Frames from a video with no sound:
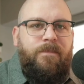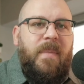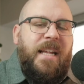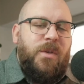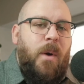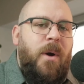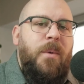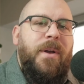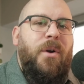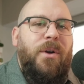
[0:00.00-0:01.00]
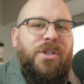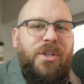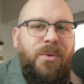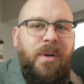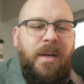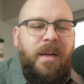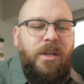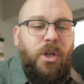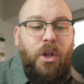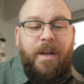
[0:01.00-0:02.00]
And so I want to encourage you
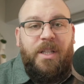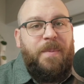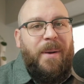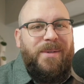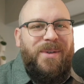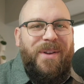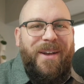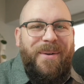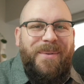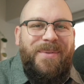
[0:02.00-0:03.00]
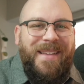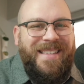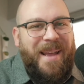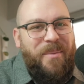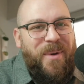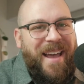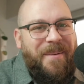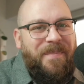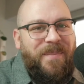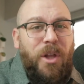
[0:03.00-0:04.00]
to look at Sprout Studio the same way.
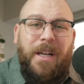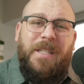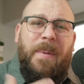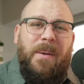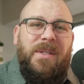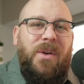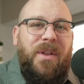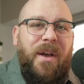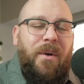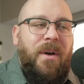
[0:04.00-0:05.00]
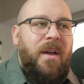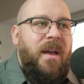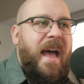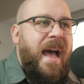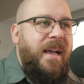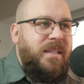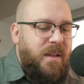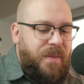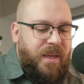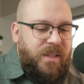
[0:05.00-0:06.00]
Look at Sprout Studio as
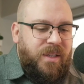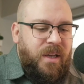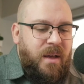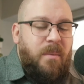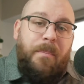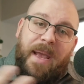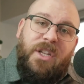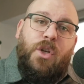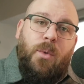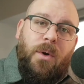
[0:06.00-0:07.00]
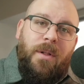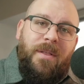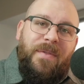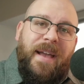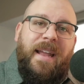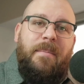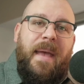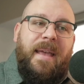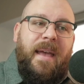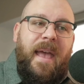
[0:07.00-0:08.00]
this big tool that can
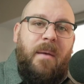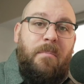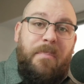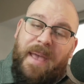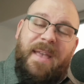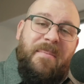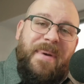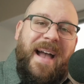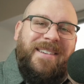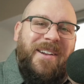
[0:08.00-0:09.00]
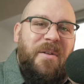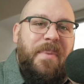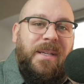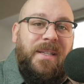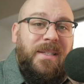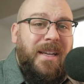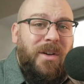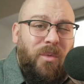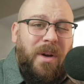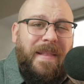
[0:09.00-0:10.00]
make a big impact on your business. It
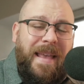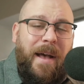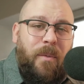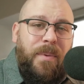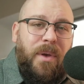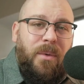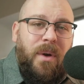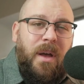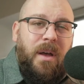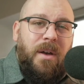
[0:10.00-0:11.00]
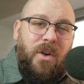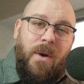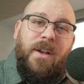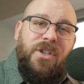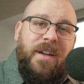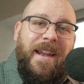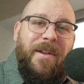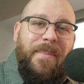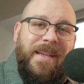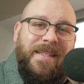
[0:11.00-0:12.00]
can really help you crush it in your
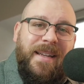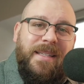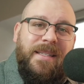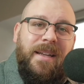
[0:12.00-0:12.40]
business.